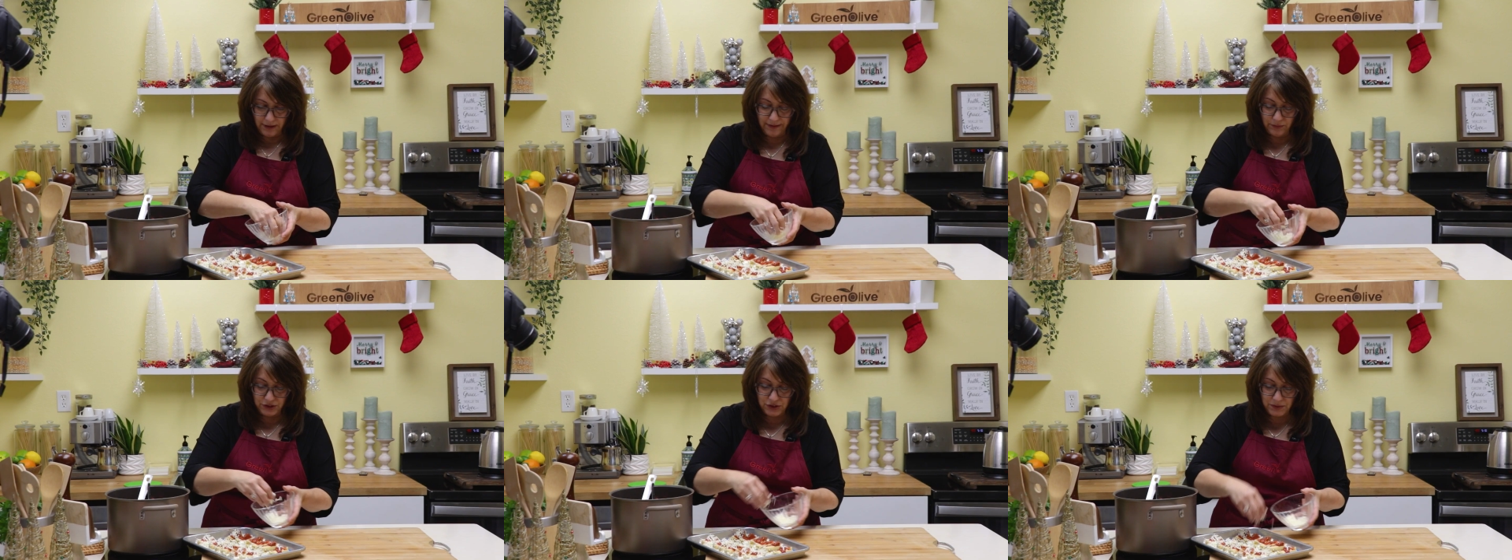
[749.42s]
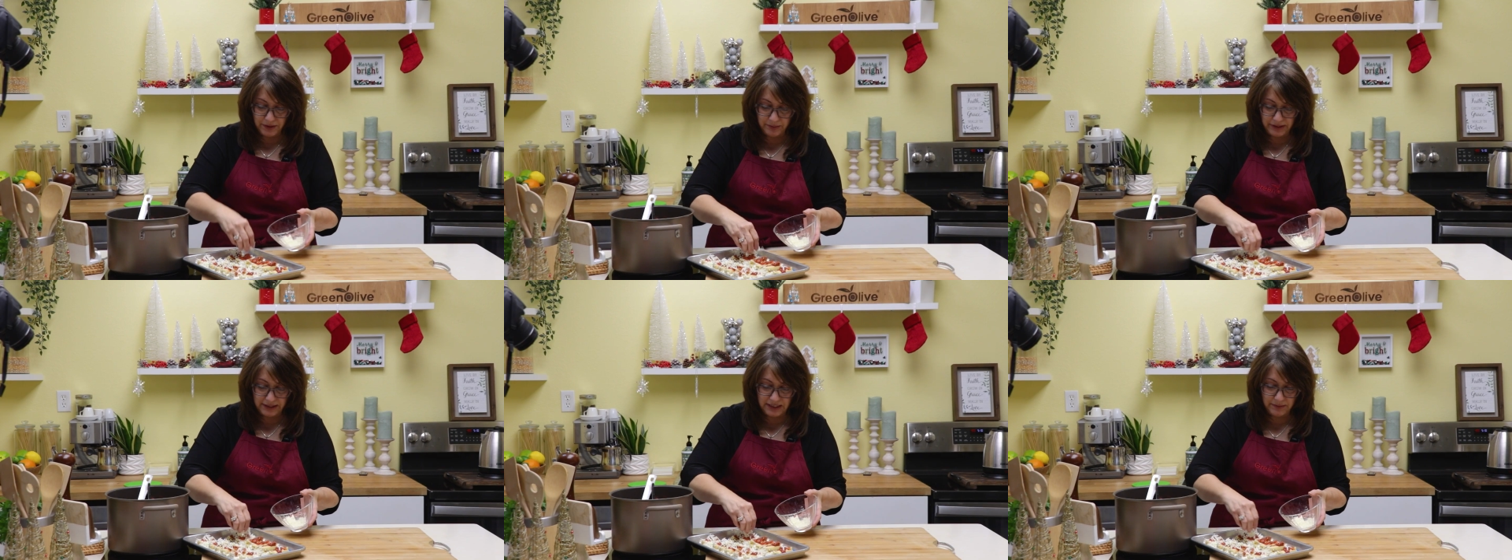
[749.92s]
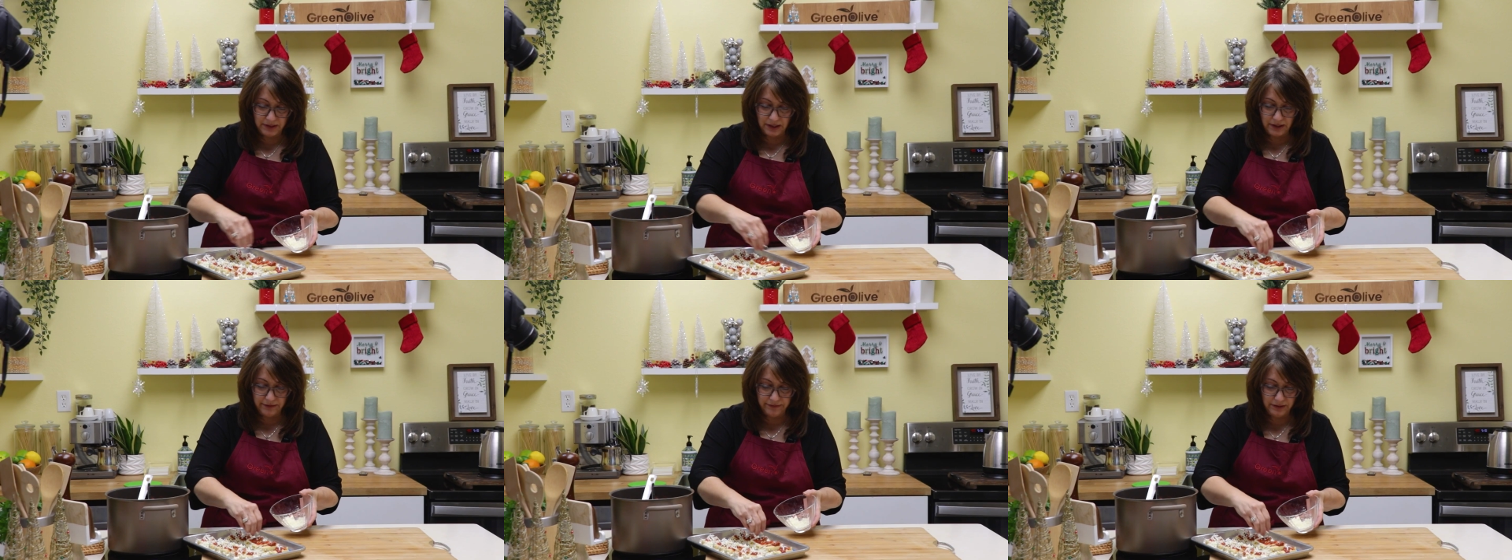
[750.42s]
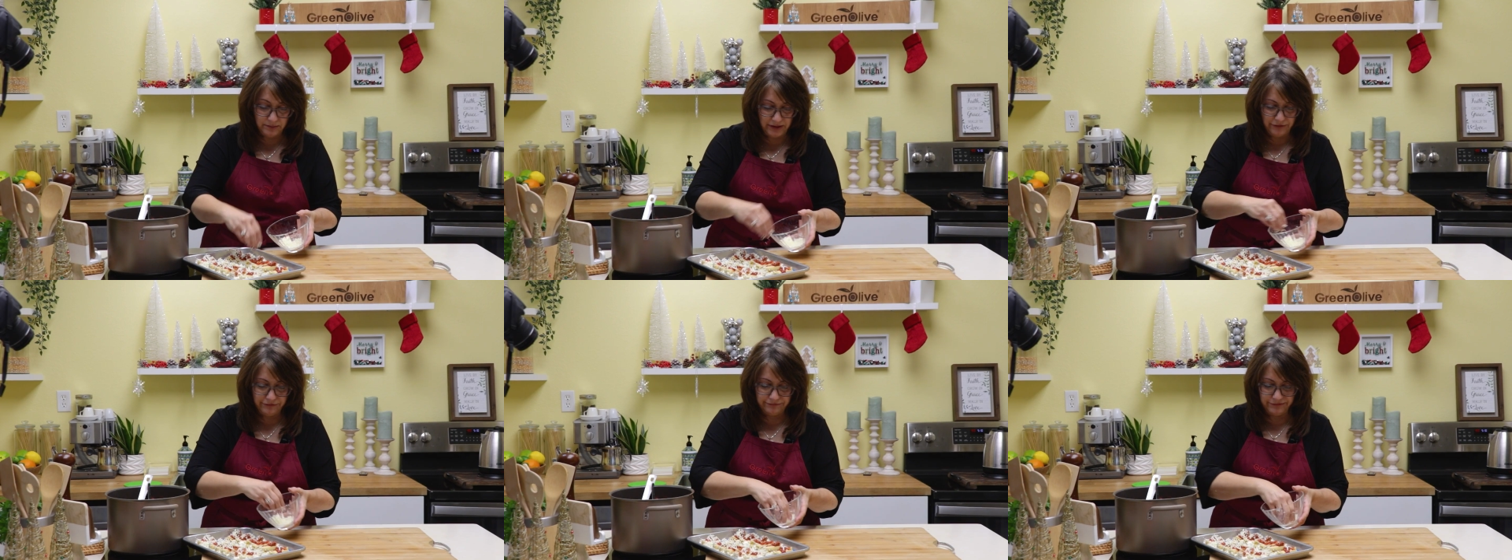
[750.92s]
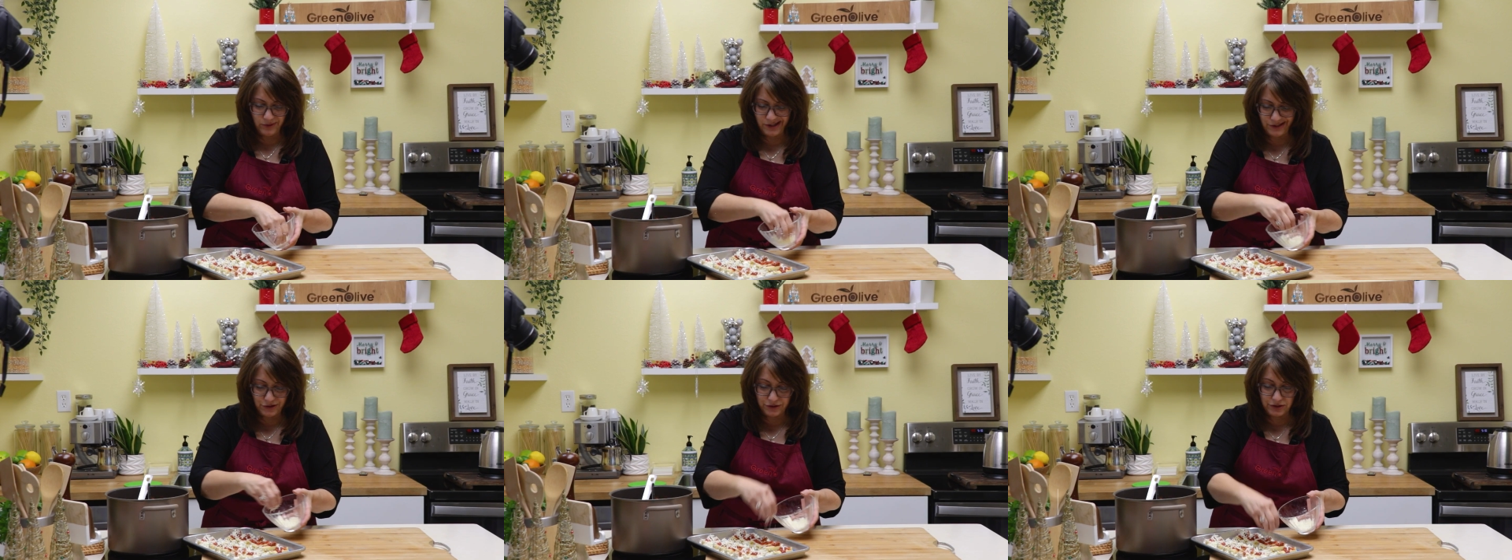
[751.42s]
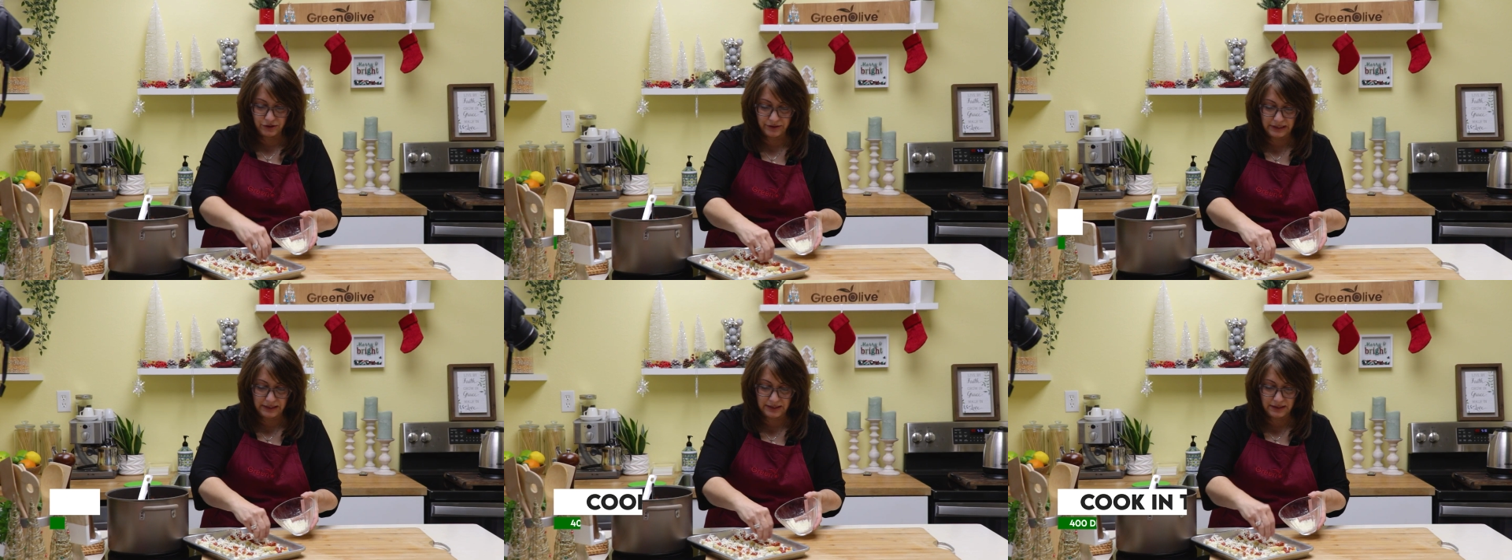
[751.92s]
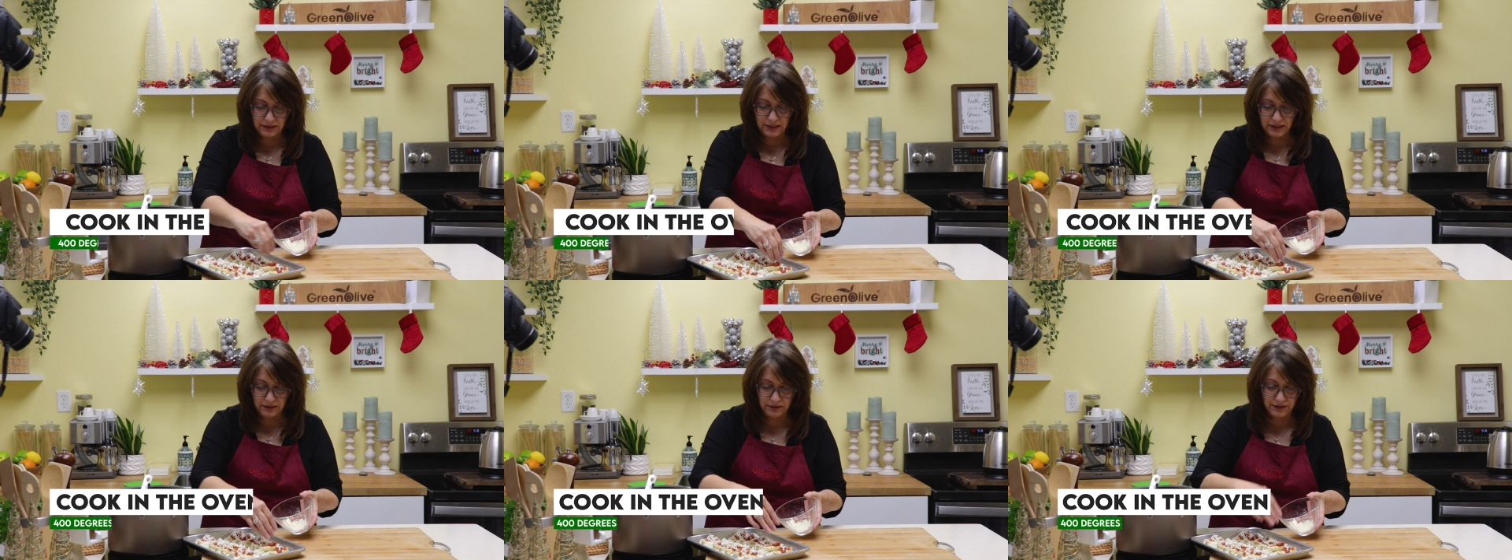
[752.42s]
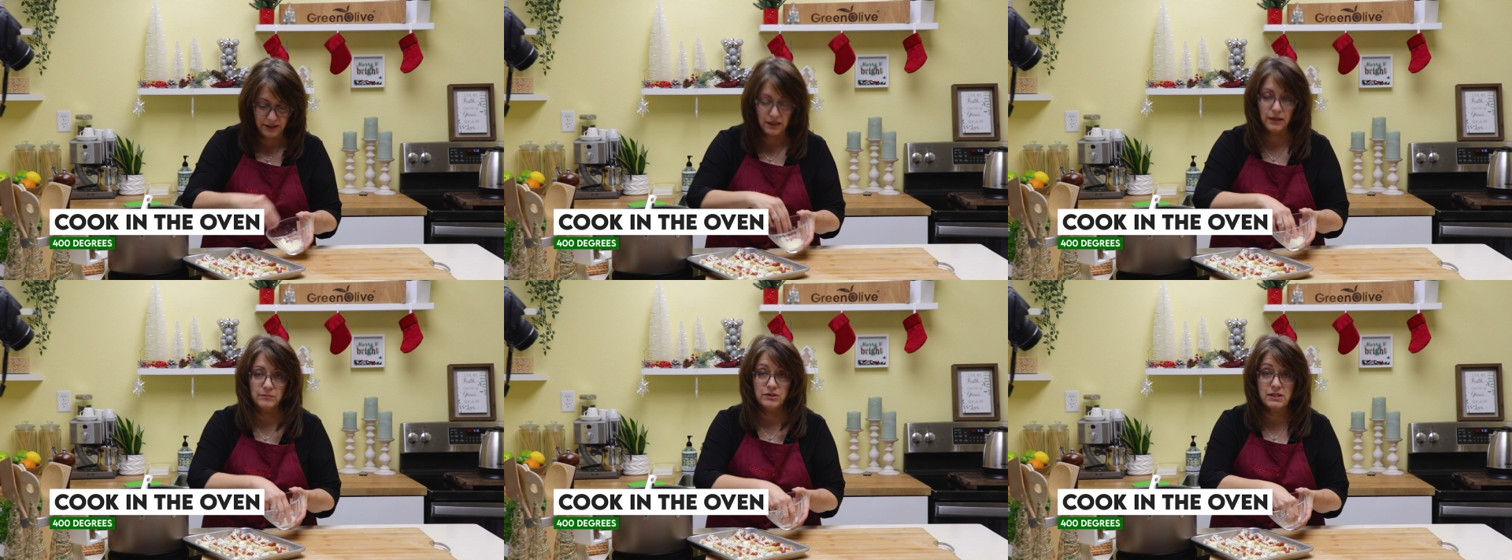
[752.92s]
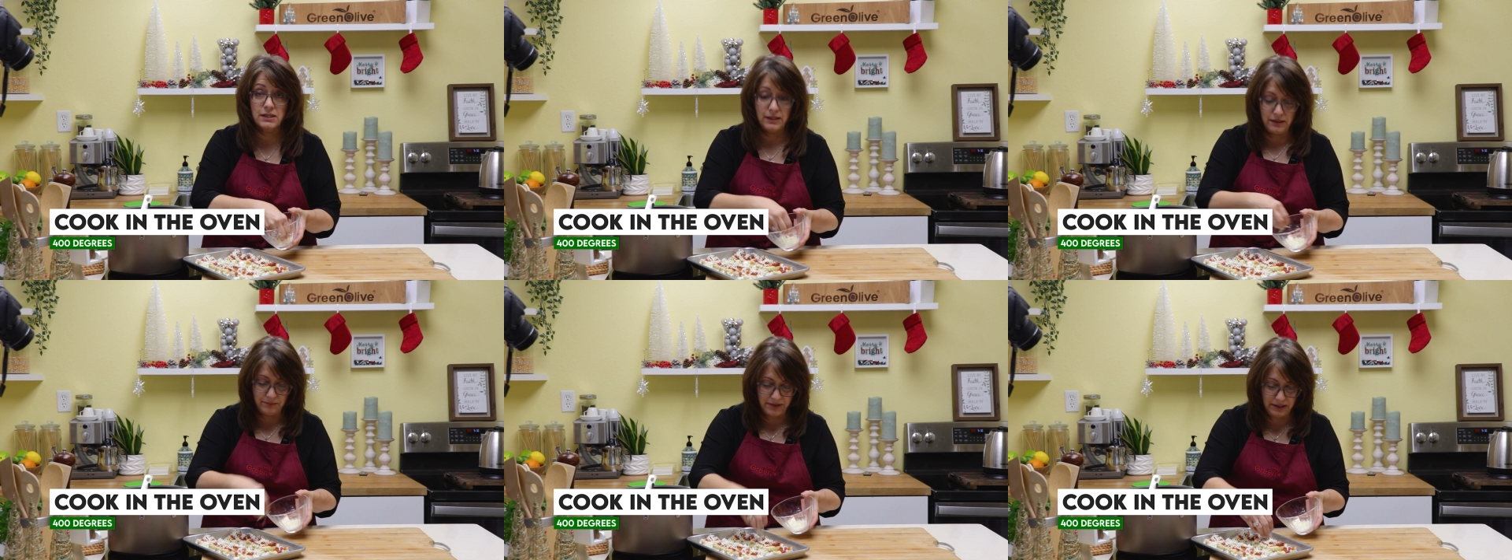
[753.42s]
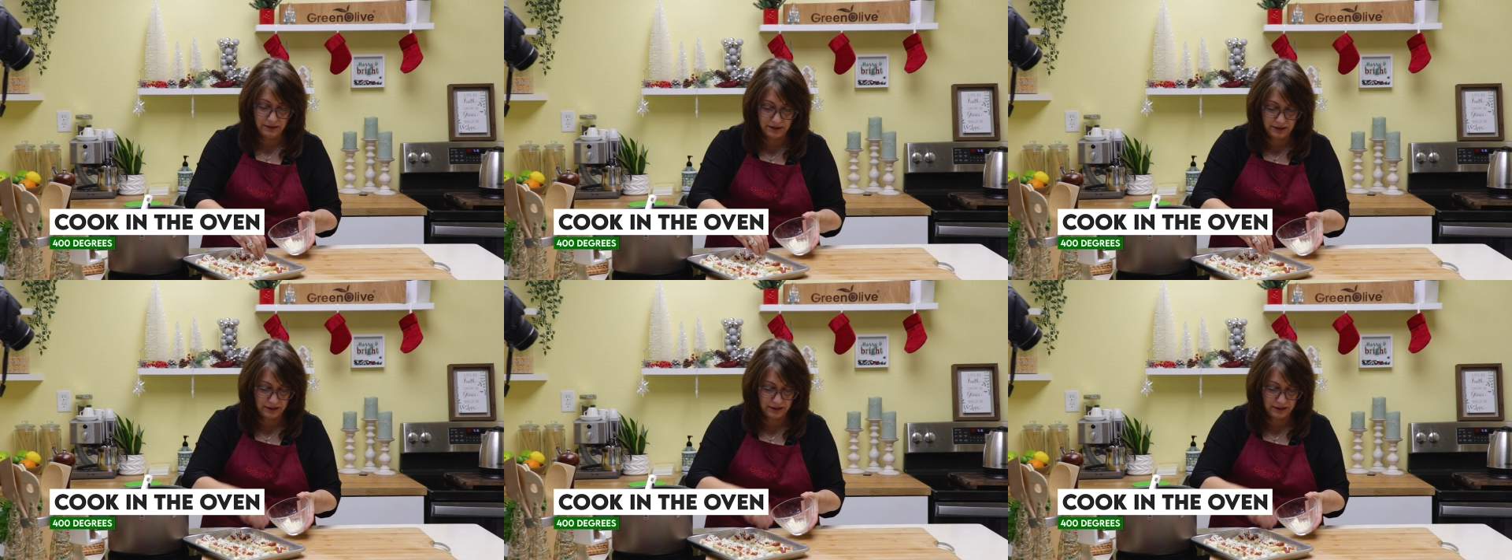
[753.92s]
And then we just want to place them in the oven about 400 degrees until the mozzarella melts,